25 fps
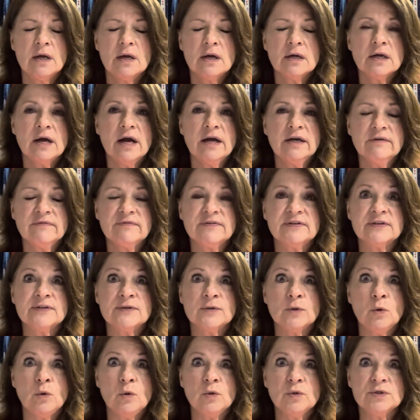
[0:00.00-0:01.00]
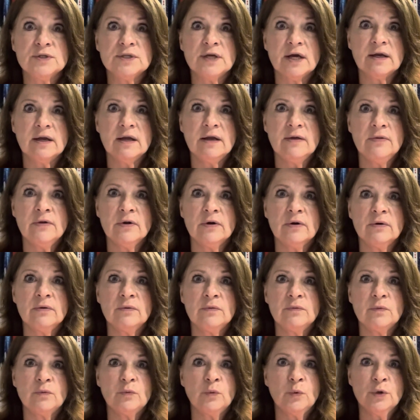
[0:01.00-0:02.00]
kind of soul sucking.
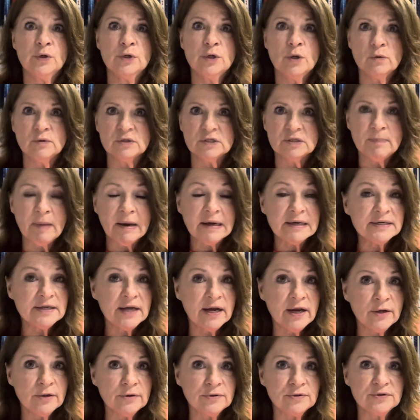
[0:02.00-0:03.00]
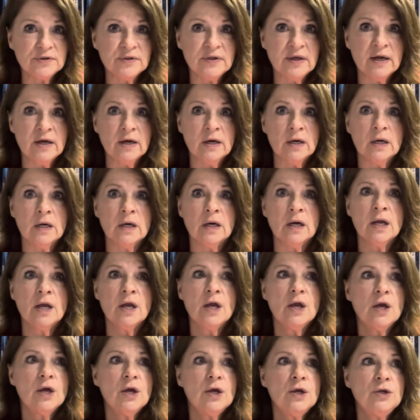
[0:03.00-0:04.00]
There were no spectators there.
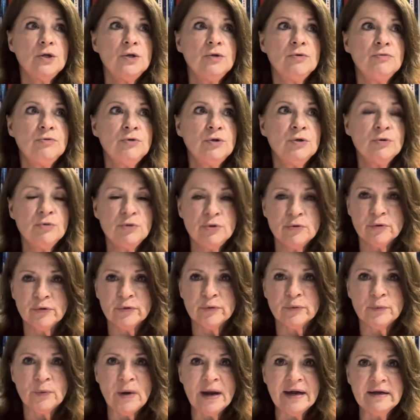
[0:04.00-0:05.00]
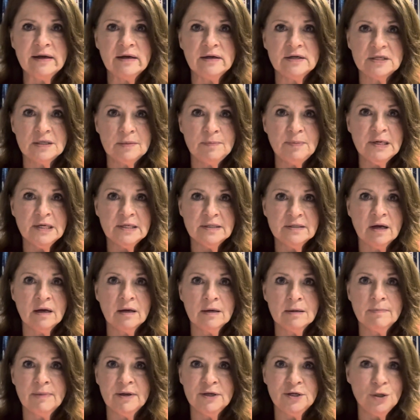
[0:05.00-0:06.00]
You knew you were ready to be
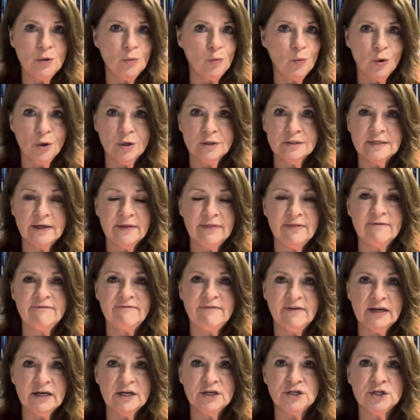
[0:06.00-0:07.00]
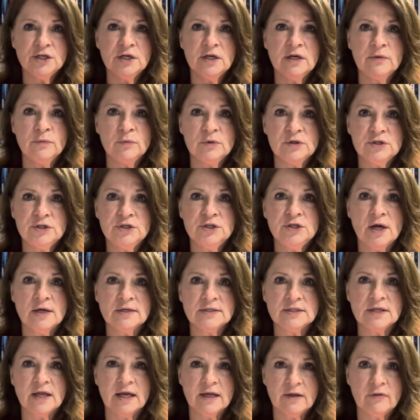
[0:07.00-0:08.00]
done, but you weren't at the finish. And it was
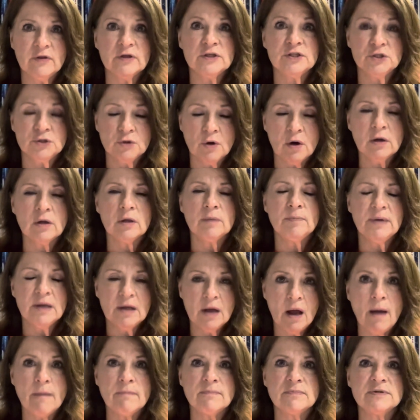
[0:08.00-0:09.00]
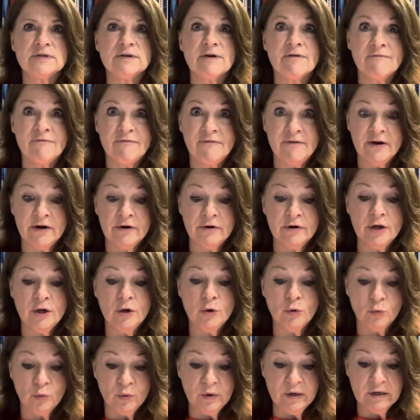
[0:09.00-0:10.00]
just like the struggle becomes very
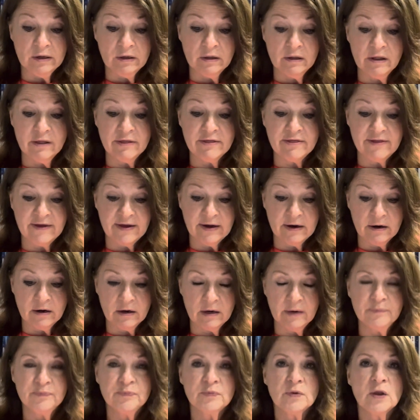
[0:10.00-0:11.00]
real there.